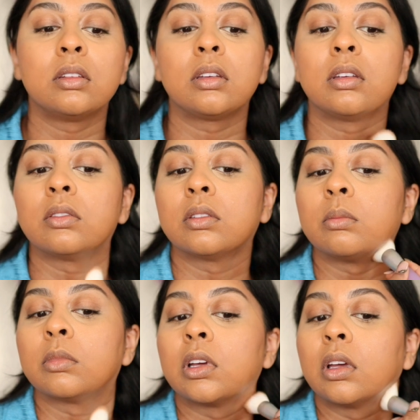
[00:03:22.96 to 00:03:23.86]
To give
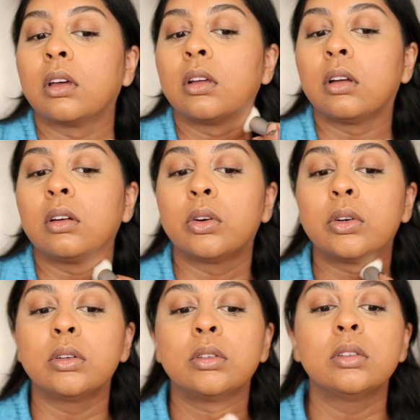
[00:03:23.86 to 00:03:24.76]
some
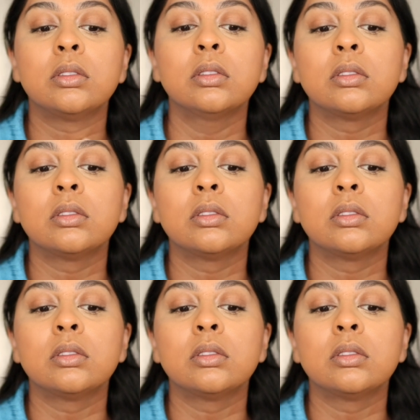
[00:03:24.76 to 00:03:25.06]
colour.